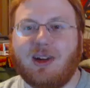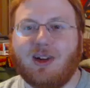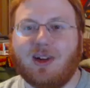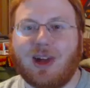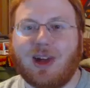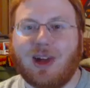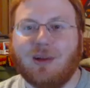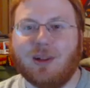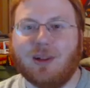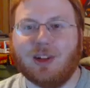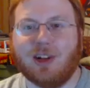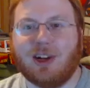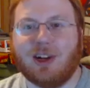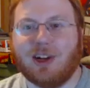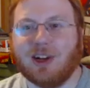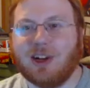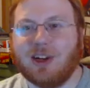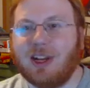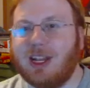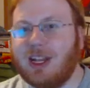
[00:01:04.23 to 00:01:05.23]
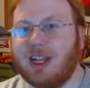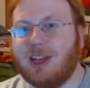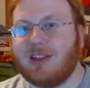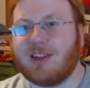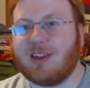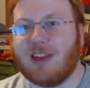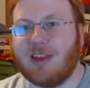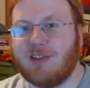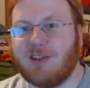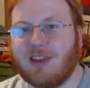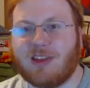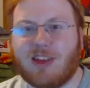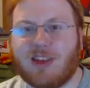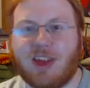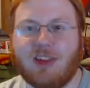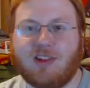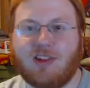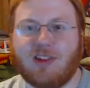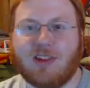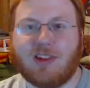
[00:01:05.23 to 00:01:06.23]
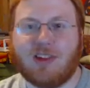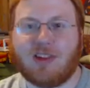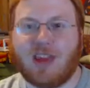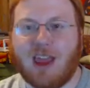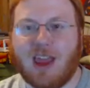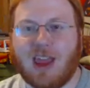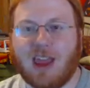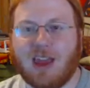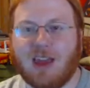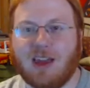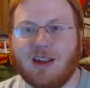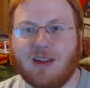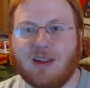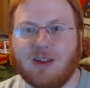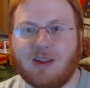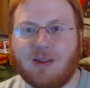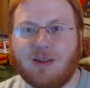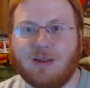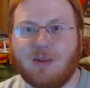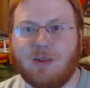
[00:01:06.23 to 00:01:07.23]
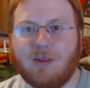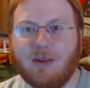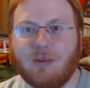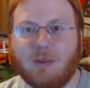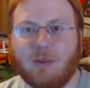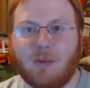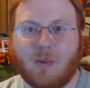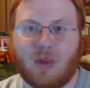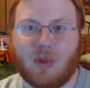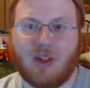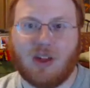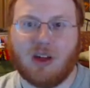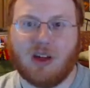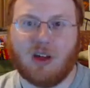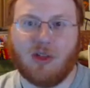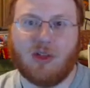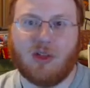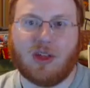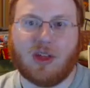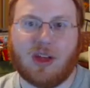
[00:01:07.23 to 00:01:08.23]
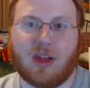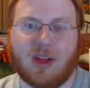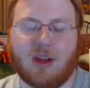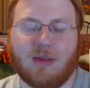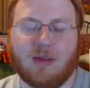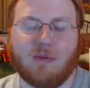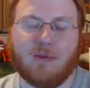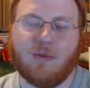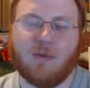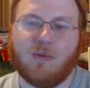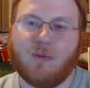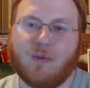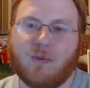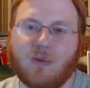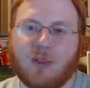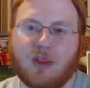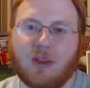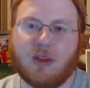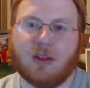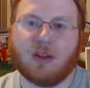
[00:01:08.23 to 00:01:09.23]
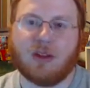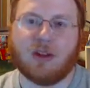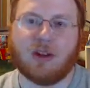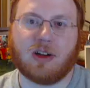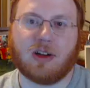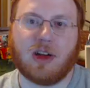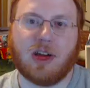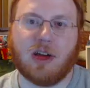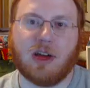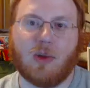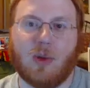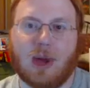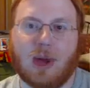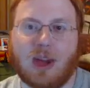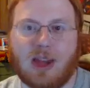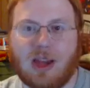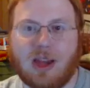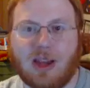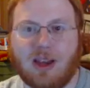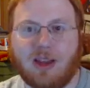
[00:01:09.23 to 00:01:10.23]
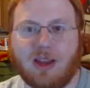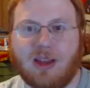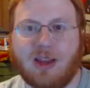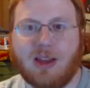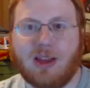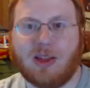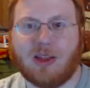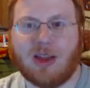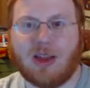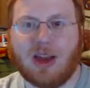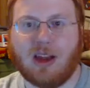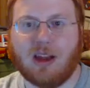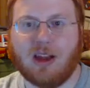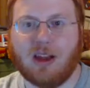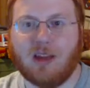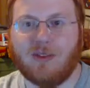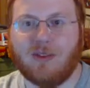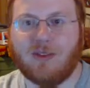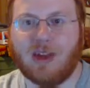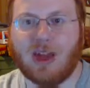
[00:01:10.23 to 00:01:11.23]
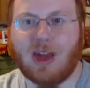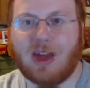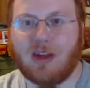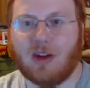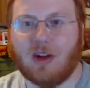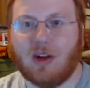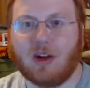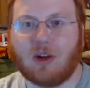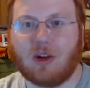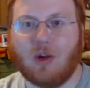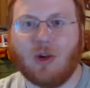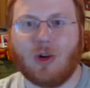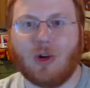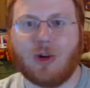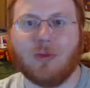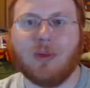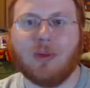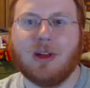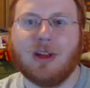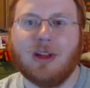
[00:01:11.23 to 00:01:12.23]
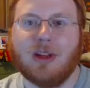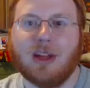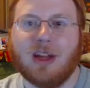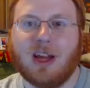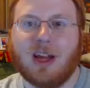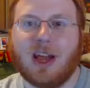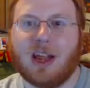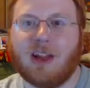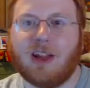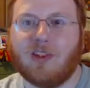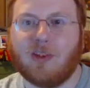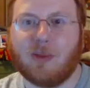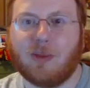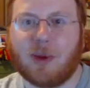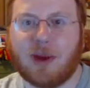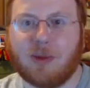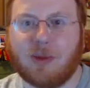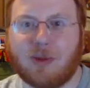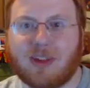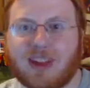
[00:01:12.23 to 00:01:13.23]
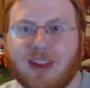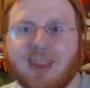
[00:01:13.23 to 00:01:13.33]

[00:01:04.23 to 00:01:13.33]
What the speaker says: came along, he saved the sages and sealed the Dark King away inside of a dark orb. And everybody was like,